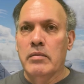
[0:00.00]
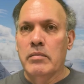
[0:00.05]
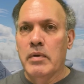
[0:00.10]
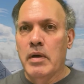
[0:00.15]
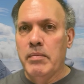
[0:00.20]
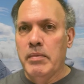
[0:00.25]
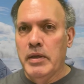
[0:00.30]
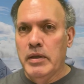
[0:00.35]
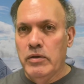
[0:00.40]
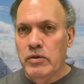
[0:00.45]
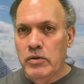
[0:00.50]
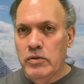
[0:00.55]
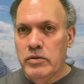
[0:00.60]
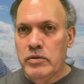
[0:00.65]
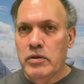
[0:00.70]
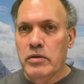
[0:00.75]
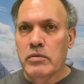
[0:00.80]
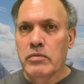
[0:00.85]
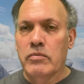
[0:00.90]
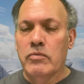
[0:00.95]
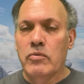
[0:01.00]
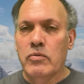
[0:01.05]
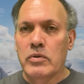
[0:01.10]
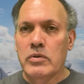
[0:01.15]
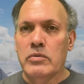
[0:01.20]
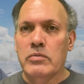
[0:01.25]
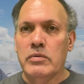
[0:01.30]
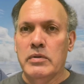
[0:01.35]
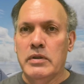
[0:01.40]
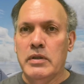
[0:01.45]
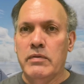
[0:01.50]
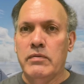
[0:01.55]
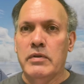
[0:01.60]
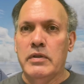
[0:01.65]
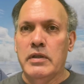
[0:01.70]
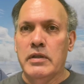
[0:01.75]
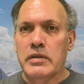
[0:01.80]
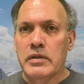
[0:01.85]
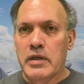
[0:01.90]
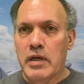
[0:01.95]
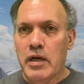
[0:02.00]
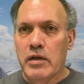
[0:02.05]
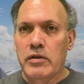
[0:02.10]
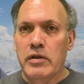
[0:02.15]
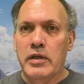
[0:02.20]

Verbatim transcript: I mean, you still, of course, receive the discount.